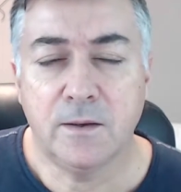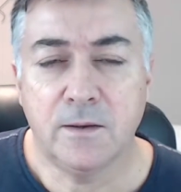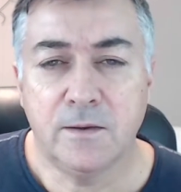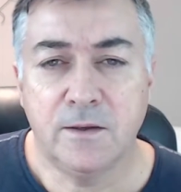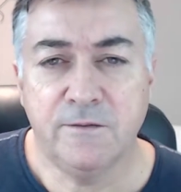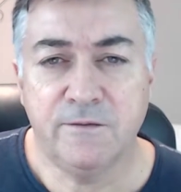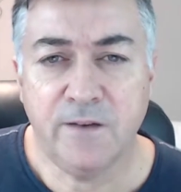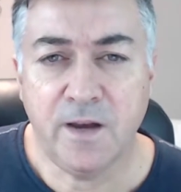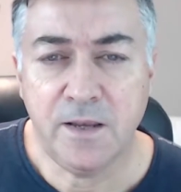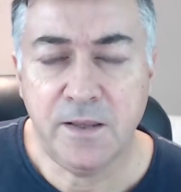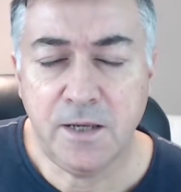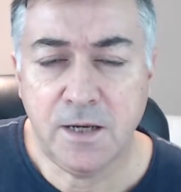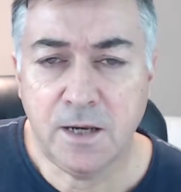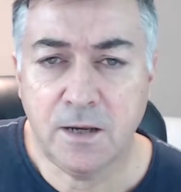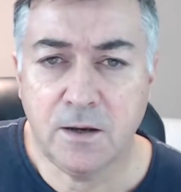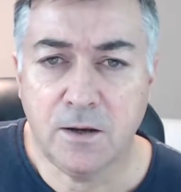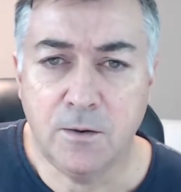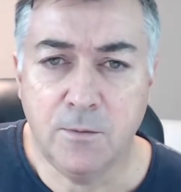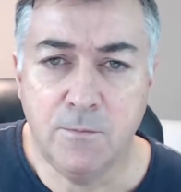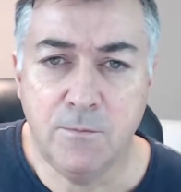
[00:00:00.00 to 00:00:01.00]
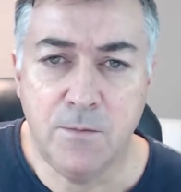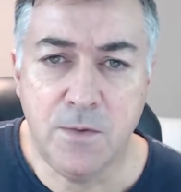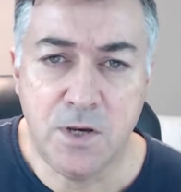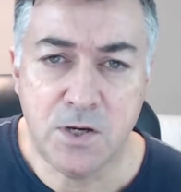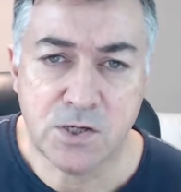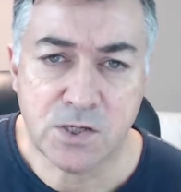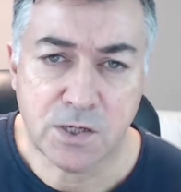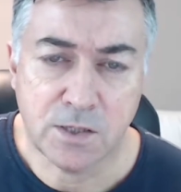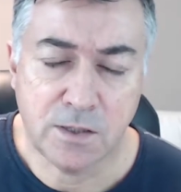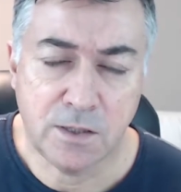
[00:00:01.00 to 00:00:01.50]
Defining a
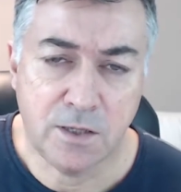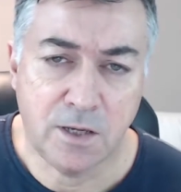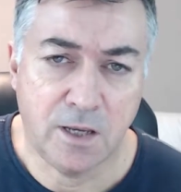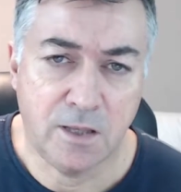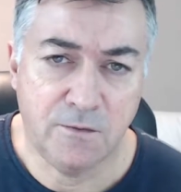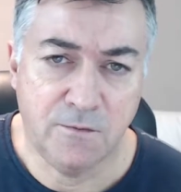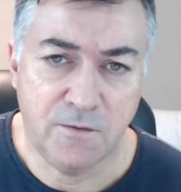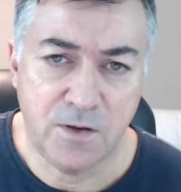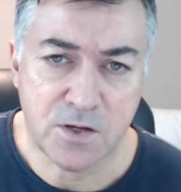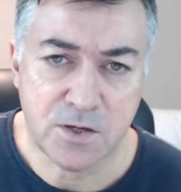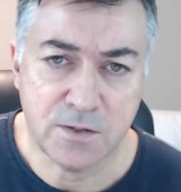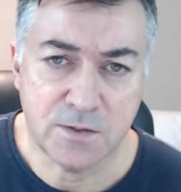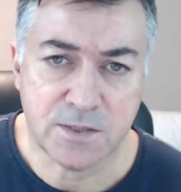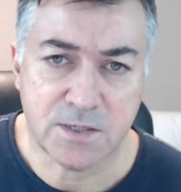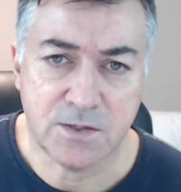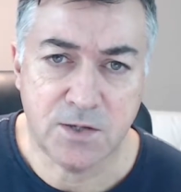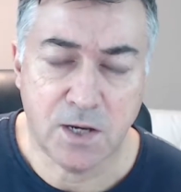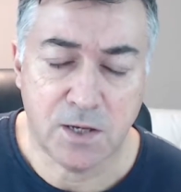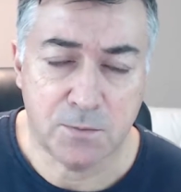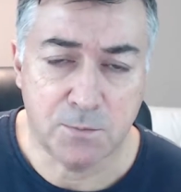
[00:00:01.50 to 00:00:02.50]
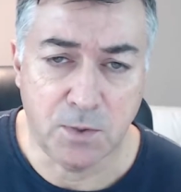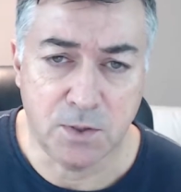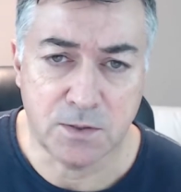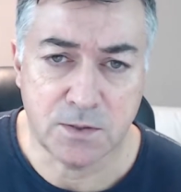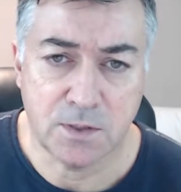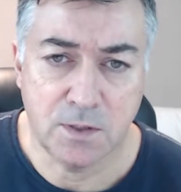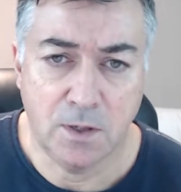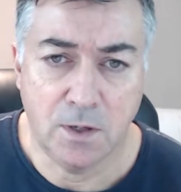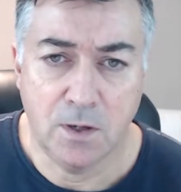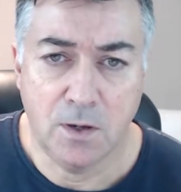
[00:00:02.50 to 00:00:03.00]
mission and vision
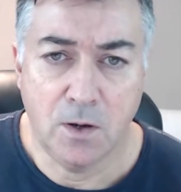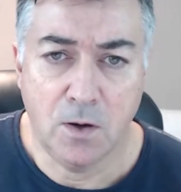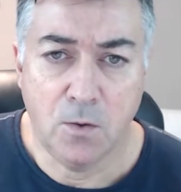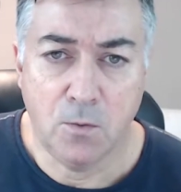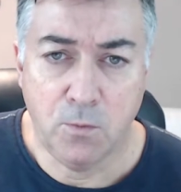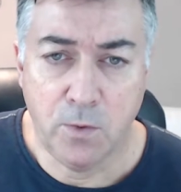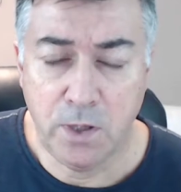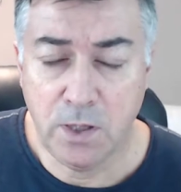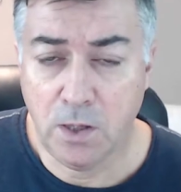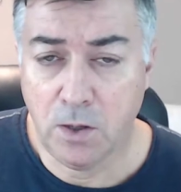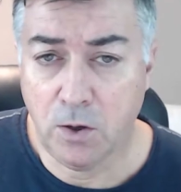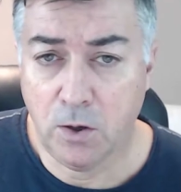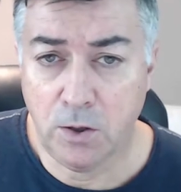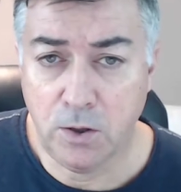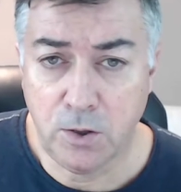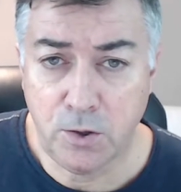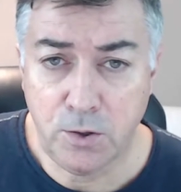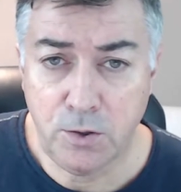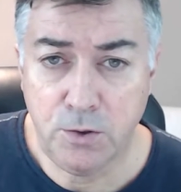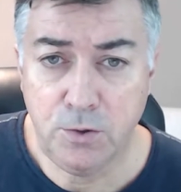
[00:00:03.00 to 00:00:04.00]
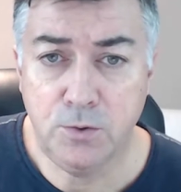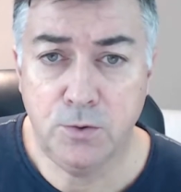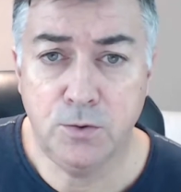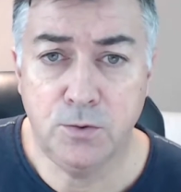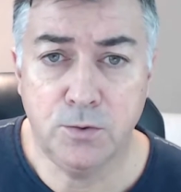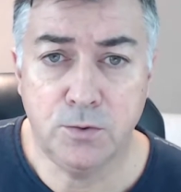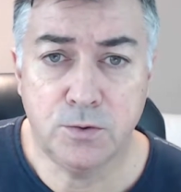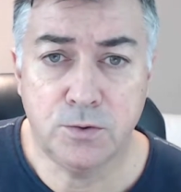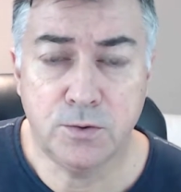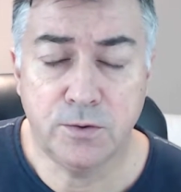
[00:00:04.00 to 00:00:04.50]
statement will allow
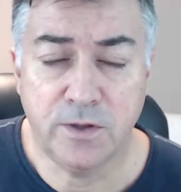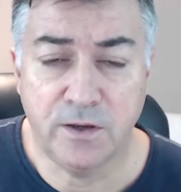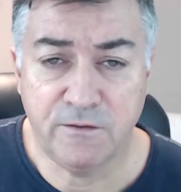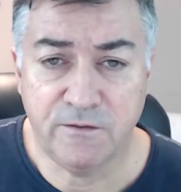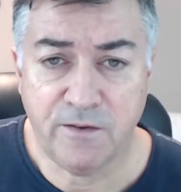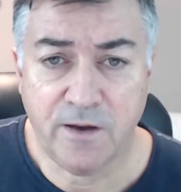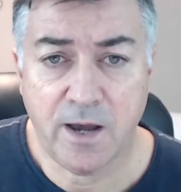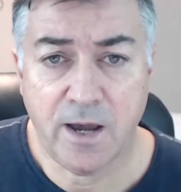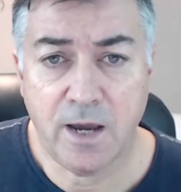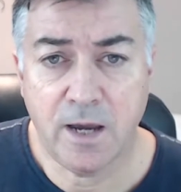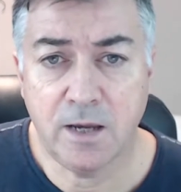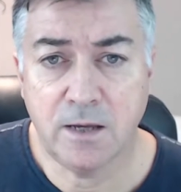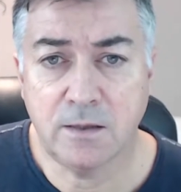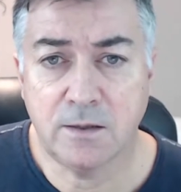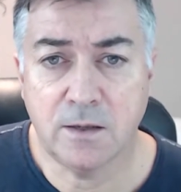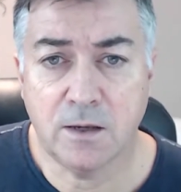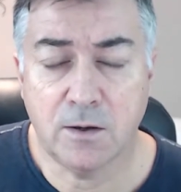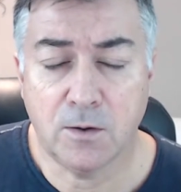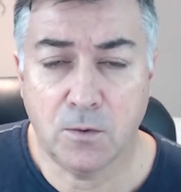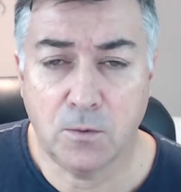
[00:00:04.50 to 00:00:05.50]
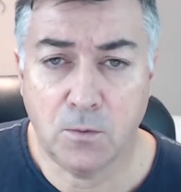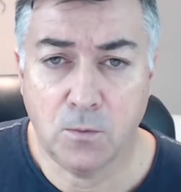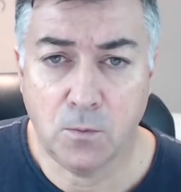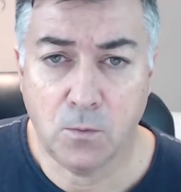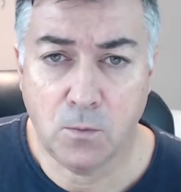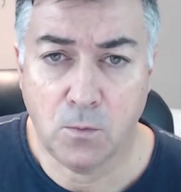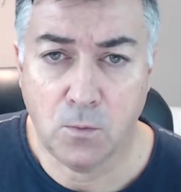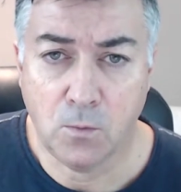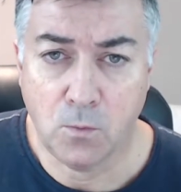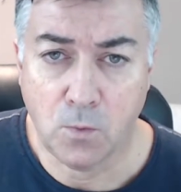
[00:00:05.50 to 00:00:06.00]
you to define
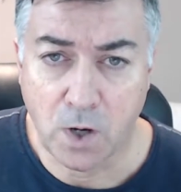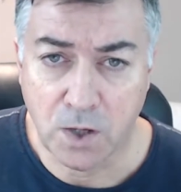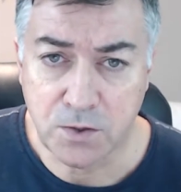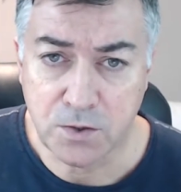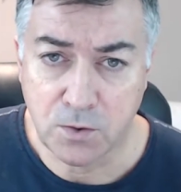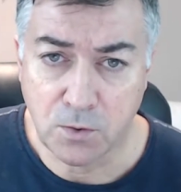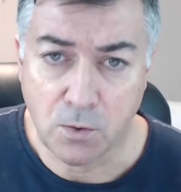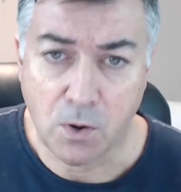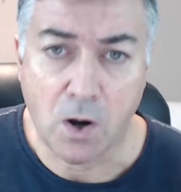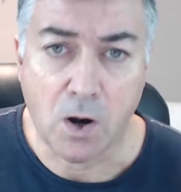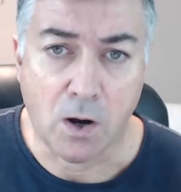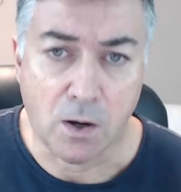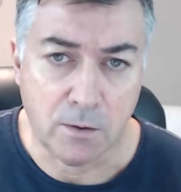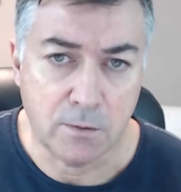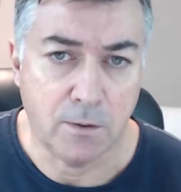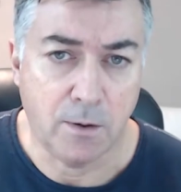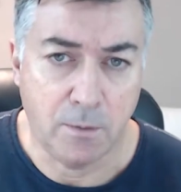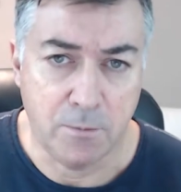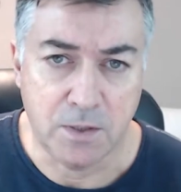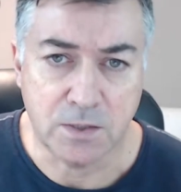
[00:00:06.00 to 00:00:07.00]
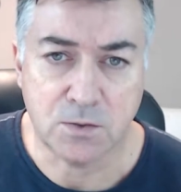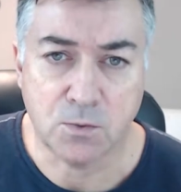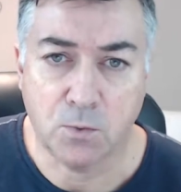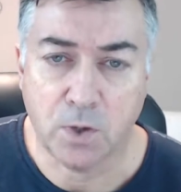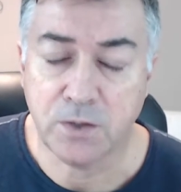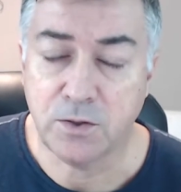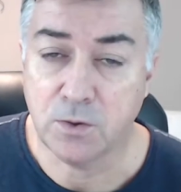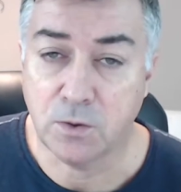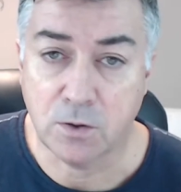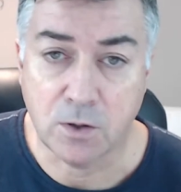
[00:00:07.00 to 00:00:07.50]
what you are. I mean, it's
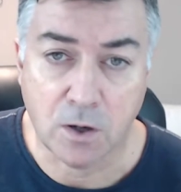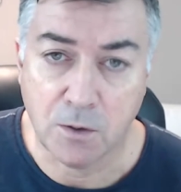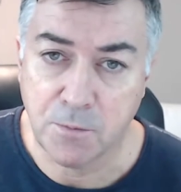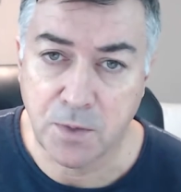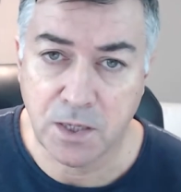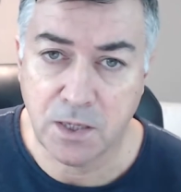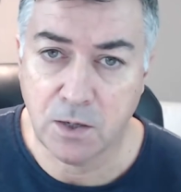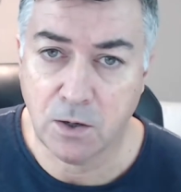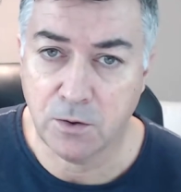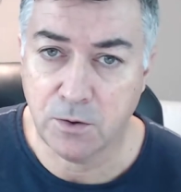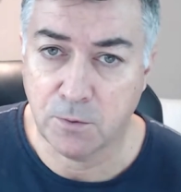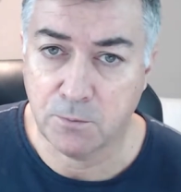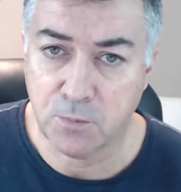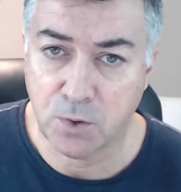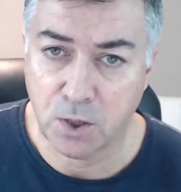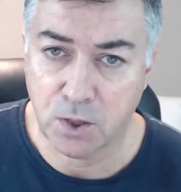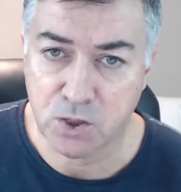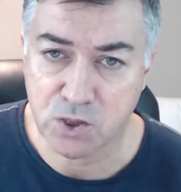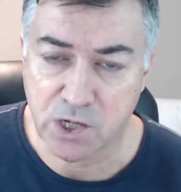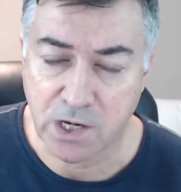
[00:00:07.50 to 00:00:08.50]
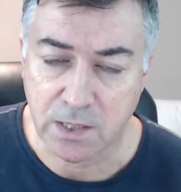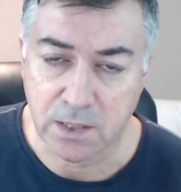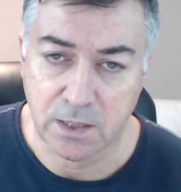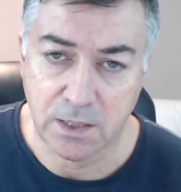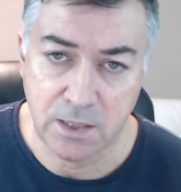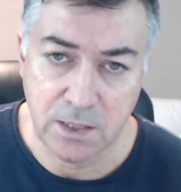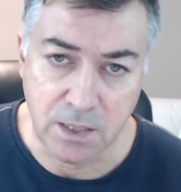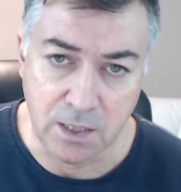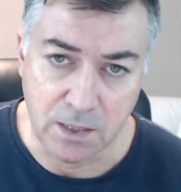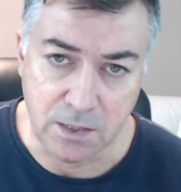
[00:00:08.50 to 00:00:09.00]
what your company or your project
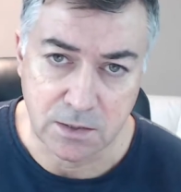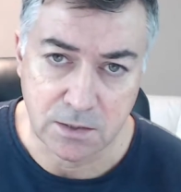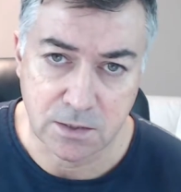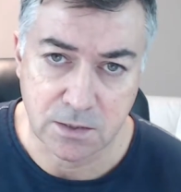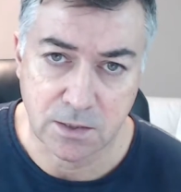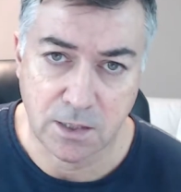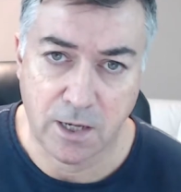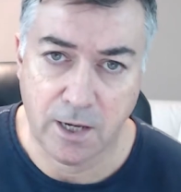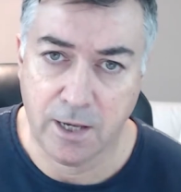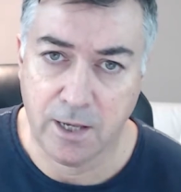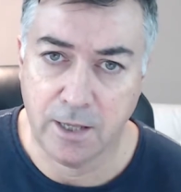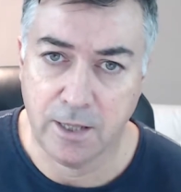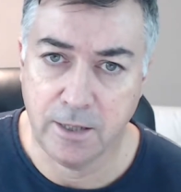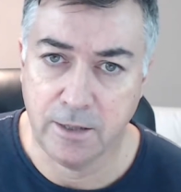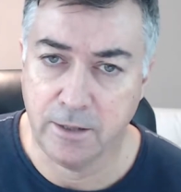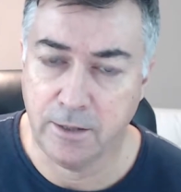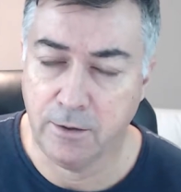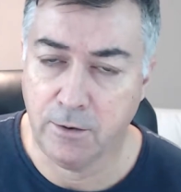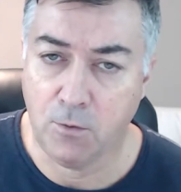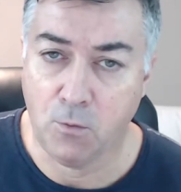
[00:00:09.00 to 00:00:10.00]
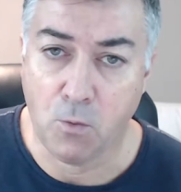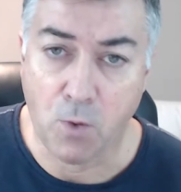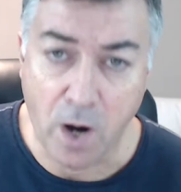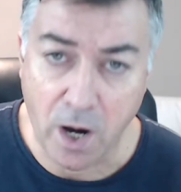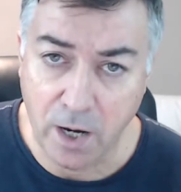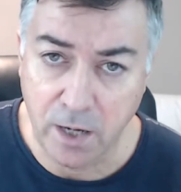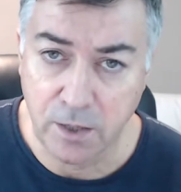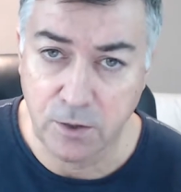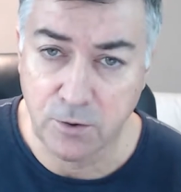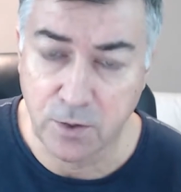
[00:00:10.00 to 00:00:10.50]
is and
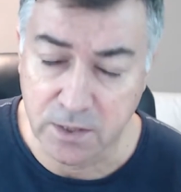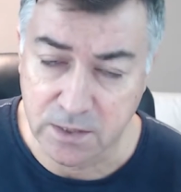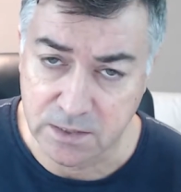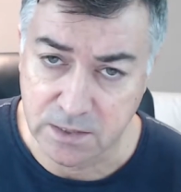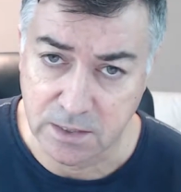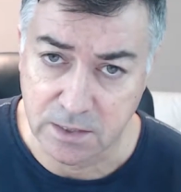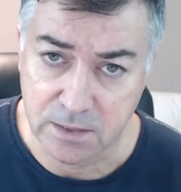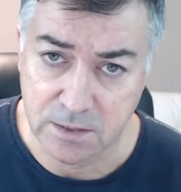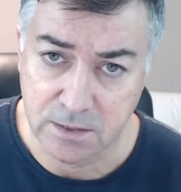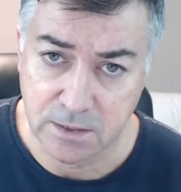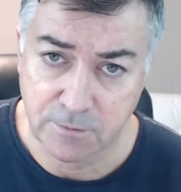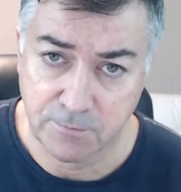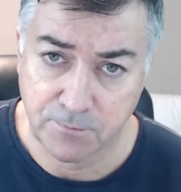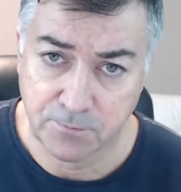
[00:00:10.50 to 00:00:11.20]
why you exist.